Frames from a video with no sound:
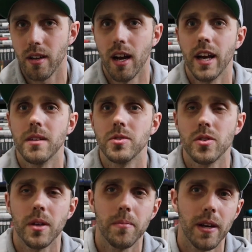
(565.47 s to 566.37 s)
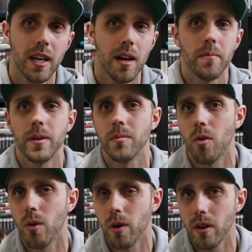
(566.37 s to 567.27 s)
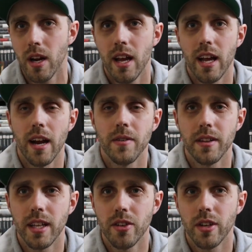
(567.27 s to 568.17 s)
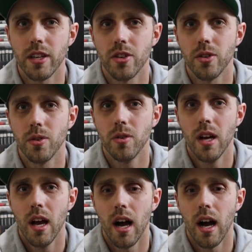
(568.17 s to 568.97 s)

items you can pick up, and more everything you can do.